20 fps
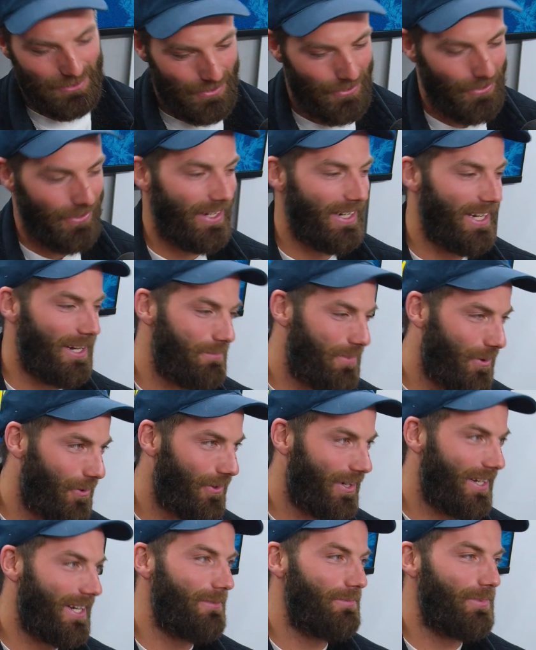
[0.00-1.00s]
pulling it
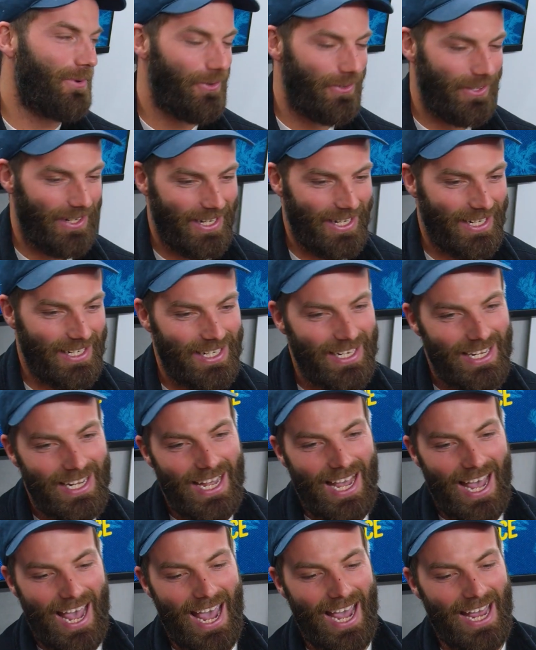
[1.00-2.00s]
in,
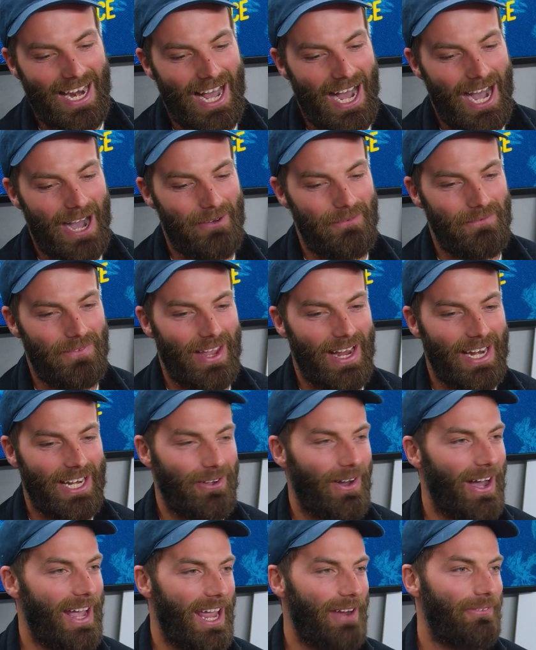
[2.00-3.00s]
and
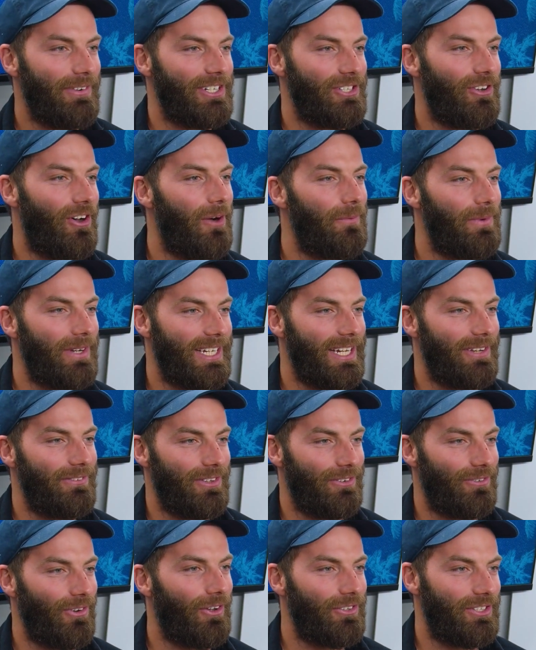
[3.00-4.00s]
anyway, every time we'd give
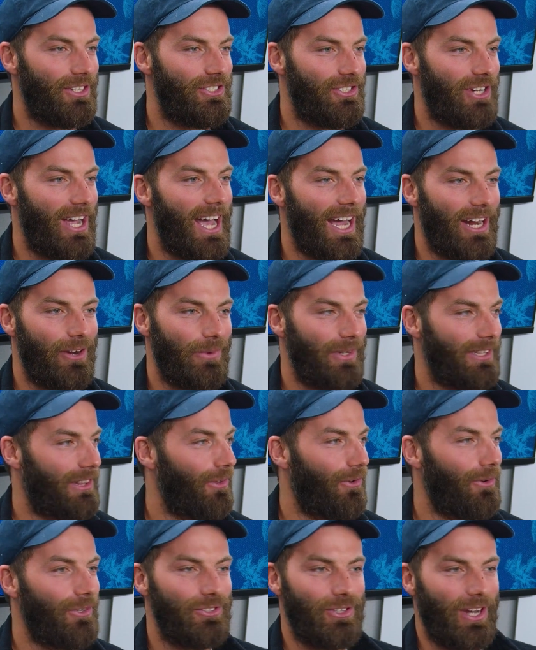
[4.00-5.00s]
the rod to Jack, we'd
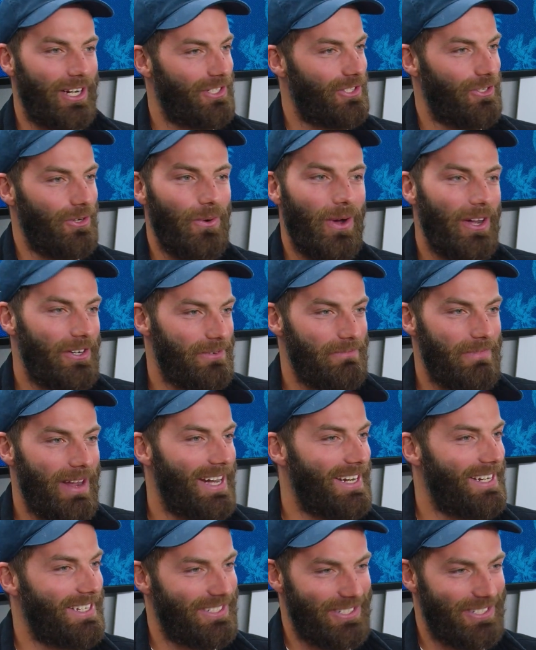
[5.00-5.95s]
lose like 200 meters